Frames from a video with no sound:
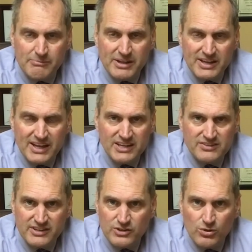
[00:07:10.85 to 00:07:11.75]

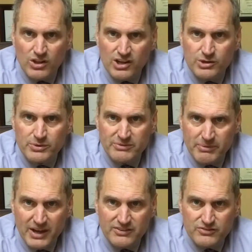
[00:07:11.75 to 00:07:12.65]
medication and no longer
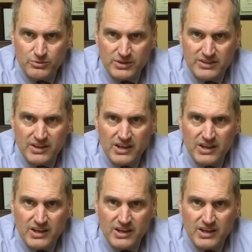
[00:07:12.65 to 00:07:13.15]
responds to it?